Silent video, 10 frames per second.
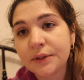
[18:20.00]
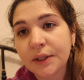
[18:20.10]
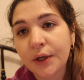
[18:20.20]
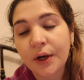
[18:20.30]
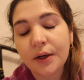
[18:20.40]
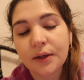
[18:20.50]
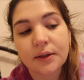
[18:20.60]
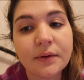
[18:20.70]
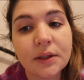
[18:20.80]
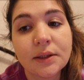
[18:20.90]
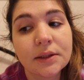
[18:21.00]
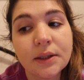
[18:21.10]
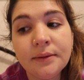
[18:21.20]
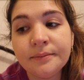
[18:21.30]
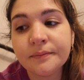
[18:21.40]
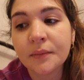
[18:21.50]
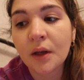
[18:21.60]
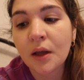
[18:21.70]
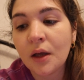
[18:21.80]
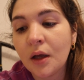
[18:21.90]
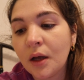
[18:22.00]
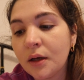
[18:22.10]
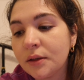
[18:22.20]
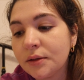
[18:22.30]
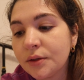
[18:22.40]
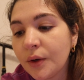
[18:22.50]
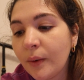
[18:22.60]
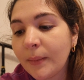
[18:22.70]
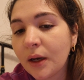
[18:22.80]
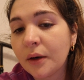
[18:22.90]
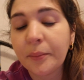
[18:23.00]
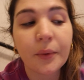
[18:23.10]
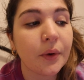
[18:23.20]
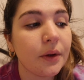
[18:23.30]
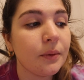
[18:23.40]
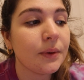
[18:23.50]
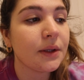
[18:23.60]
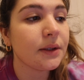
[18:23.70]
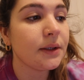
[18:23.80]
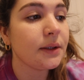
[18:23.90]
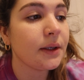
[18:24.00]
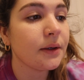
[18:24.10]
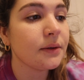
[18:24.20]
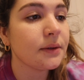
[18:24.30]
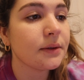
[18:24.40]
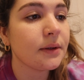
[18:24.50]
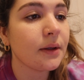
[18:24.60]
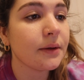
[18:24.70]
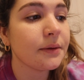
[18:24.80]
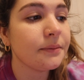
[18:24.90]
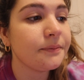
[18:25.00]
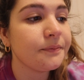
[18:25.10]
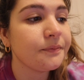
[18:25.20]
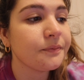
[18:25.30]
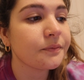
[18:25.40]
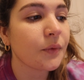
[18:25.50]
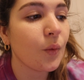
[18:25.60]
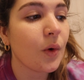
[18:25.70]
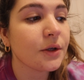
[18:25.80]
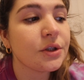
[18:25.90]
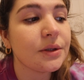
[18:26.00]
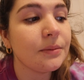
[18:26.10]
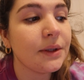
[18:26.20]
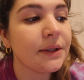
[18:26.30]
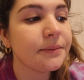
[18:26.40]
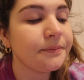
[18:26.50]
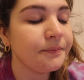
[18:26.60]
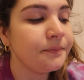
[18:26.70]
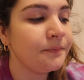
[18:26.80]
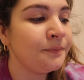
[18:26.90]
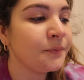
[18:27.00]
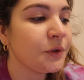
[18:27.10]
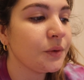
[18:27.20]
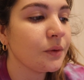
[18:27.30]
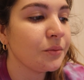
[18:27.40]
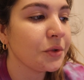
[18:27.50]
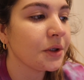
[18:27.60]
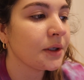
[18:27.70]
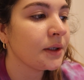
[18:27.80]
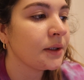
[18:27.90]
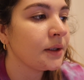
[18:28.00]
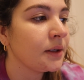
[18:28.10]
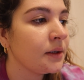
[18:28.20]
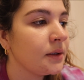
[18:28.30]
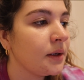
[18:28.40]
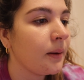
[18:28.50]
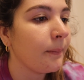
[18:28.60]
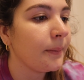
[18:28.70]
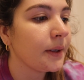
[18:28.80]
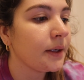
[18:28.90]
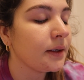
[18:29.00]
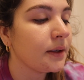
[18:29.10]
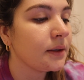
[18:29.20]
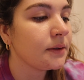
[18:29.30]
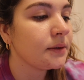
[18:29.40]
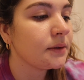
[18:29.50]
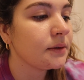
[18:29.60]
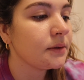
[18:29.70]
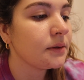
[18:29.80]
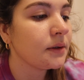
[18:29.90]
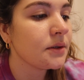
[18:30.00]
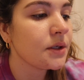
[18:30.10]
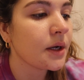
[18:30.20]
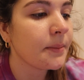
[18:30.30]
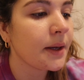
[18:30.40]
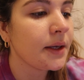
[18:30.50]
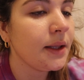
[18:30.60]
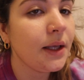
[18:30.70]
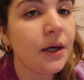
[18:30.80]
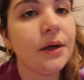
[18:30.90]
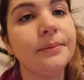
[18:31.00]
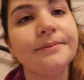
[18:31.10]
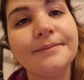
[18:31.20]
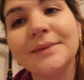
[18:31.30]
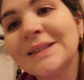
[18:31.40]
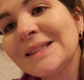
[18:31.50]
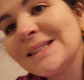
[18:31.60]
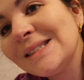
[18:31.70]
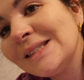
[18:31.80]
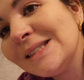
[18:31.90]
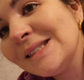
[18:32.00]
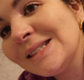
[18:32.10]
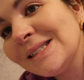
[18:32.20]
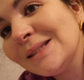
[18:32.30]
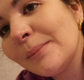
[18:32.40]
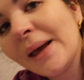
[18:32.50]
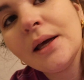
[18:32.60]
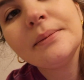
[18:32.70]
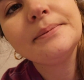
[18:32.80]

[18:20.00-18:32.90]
dinner. Everything's good. So I'm not gonna bore you with the details and the watching me do homework. But I'll check back in later. Bye.